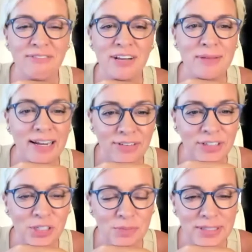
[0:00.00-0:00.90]
feedback
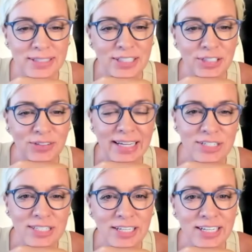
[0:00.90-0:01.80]
for humans too.
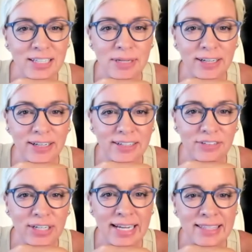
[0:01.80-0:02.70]
Like just look in the mirror. If
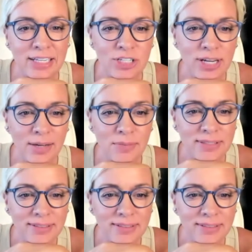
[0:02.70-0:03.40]
you're getting the chubs,